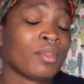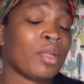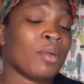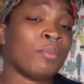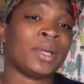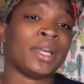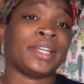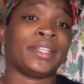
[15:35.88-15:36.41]

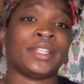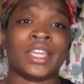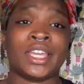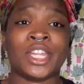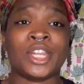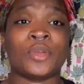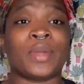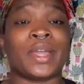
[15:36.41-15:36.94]
But
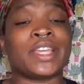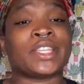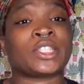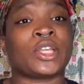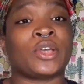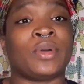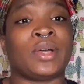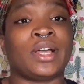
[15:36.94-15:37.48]
anyway,
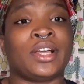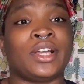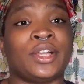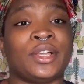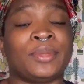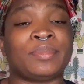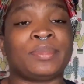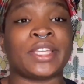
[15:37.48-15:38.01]
so
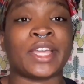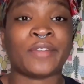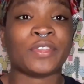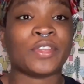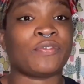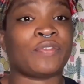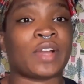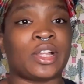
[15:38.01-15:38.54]

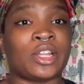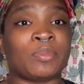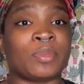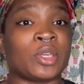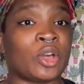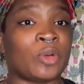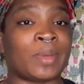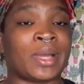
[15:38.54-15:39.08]
definitely follow me
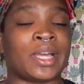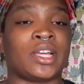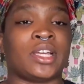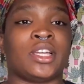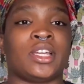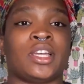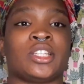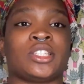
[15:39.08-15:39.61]
on
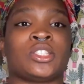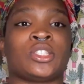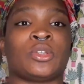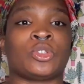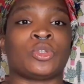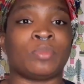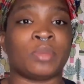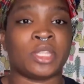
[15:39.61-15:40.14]
my
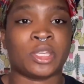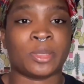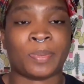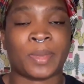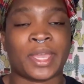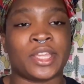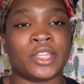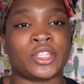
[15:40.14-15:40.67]
social media
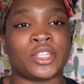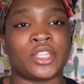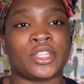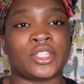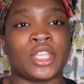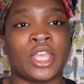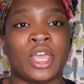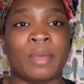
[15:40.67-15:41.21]

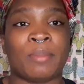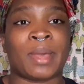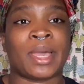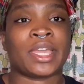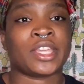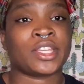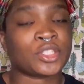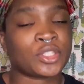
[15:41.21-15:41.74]
pages, my
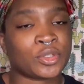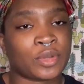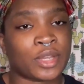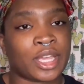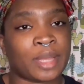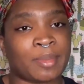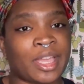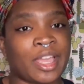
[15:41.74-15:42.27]

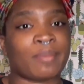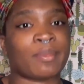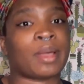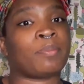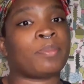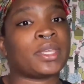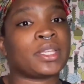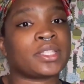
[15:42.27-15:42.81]
Instagram. I have my
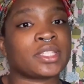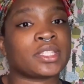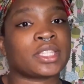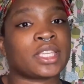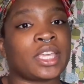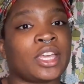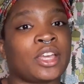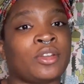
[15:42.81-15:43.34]
business
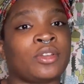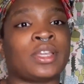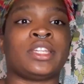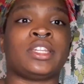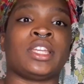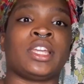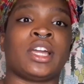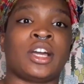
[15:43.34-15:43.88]
account, and
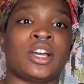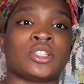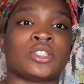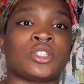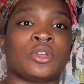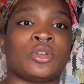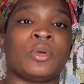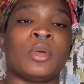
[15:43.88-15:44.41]
then
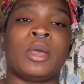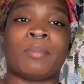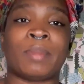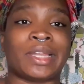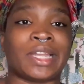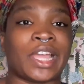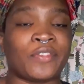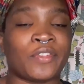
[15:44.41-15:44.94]
also my
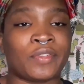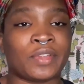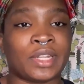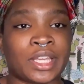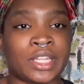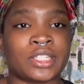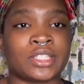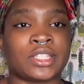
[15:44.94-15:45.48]
Life of
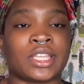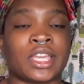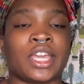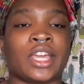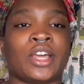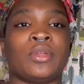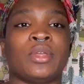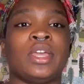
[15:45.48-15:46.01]
Elena's
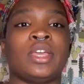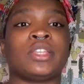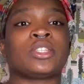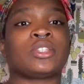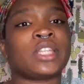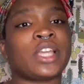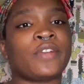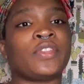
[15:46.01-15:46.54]
account.
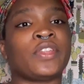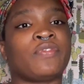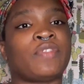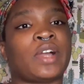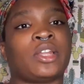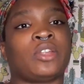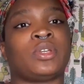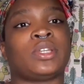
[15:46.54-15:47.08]
So definitely
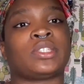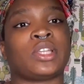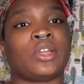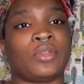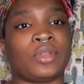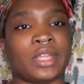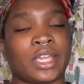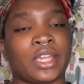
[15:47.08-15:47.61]
follow us
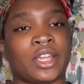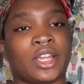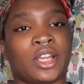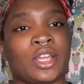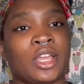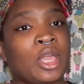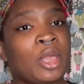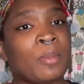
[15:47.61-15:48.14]
on
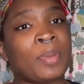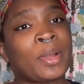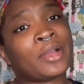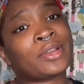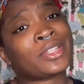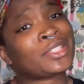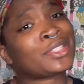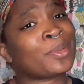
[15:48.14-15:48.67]
there.
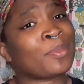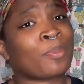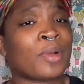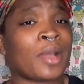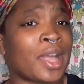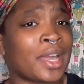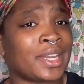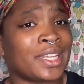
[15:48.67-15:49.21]
Purchase some
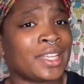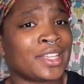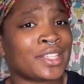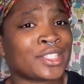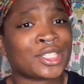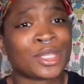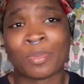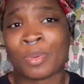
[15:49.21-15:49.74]
products.
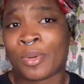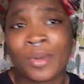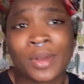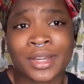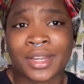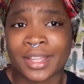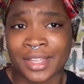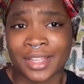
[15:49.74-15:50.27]

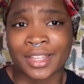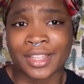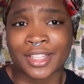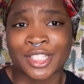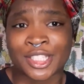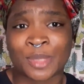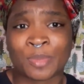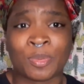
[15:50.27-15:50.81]
Support
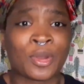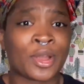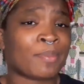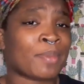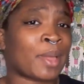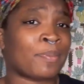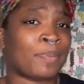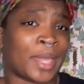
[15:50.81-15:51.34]
us. Support
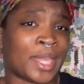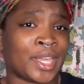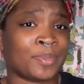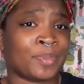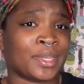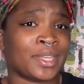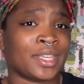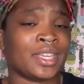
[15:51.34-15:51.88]
my
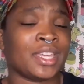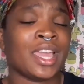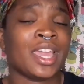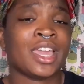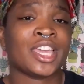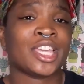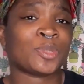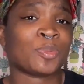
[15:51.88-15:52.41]
baby.
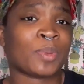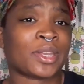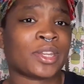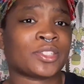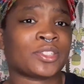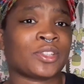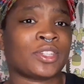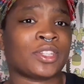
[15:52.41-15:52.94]
His
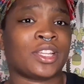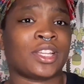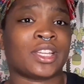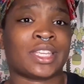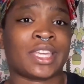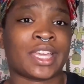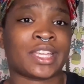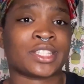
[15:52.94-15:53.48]
products are the
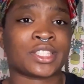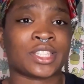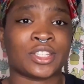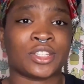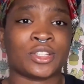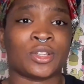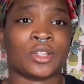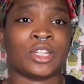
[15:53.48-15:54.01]
Cashier
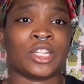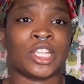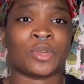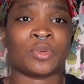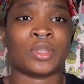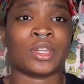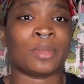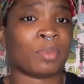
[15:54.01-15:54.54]

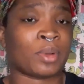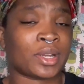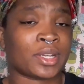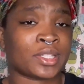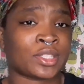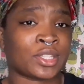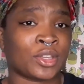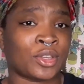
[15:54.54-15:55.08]
liquid and bar
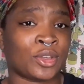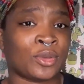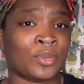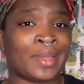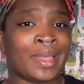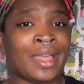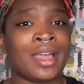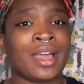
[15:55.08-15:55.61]

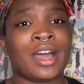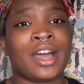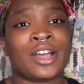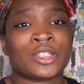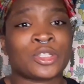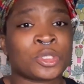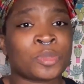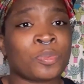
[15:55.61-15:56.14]
soap.
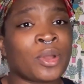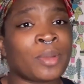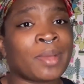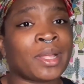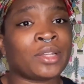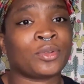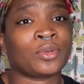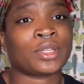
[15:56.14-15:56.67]
Also support
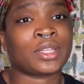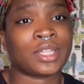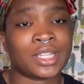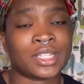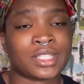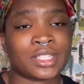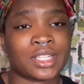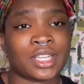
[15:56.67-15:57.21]
my little
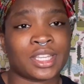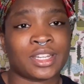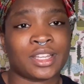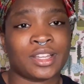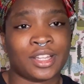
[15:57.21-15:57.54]
cousin.